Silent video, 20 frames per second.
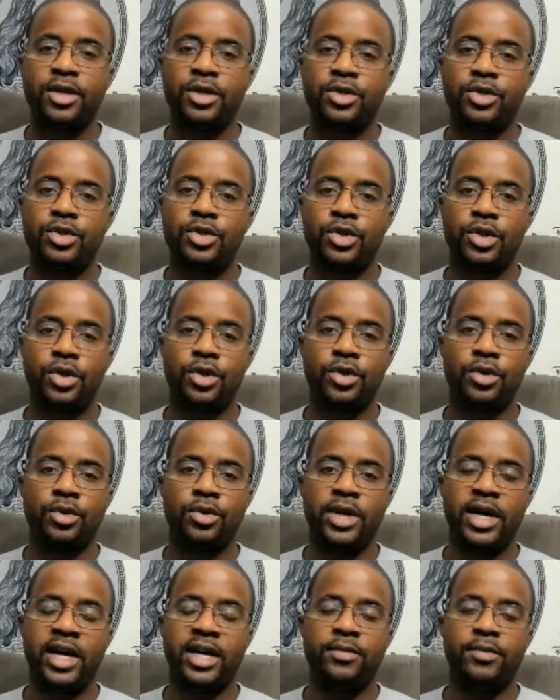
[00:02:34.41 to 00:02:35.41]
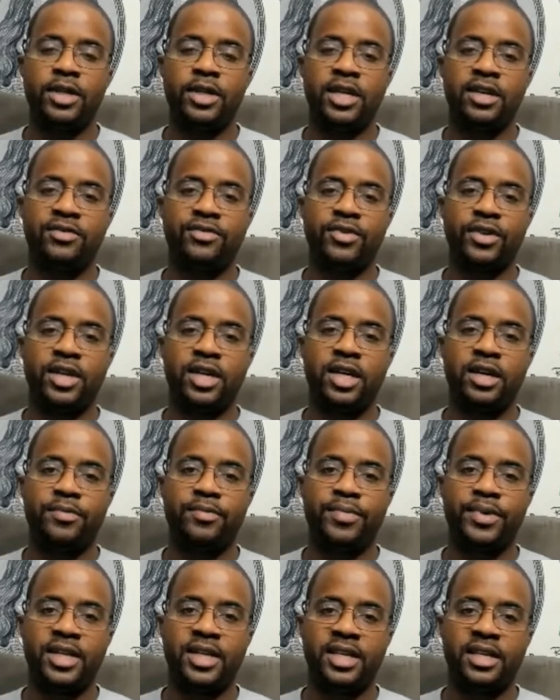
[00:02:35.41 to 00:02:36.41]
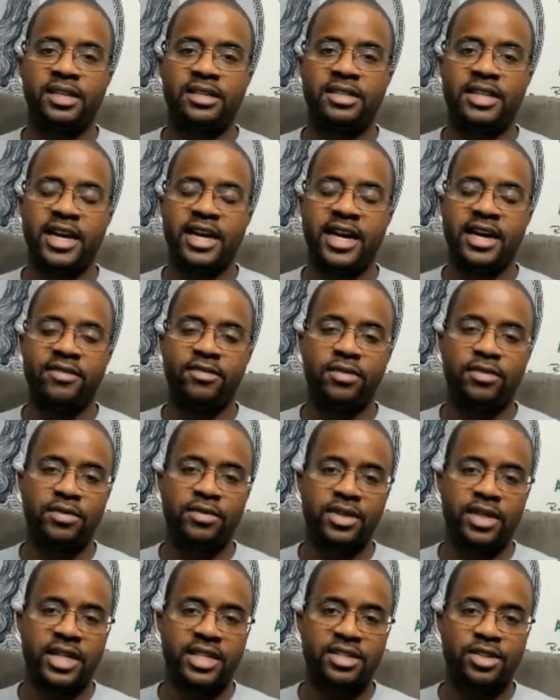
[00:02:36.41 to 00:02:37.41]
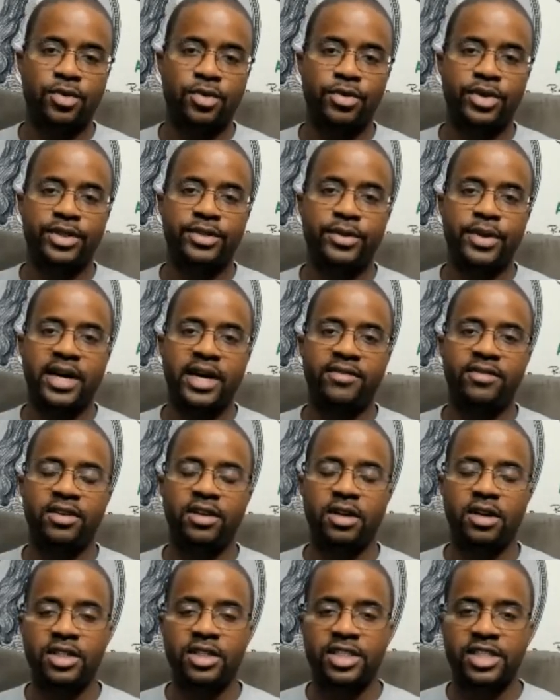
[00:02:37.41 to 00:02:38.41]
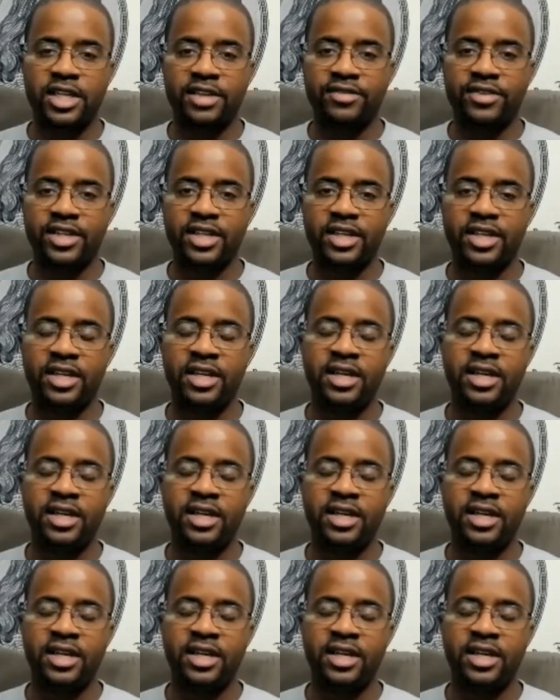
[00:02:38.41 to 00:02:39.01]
So I'm looking for companies that's going to have longevity,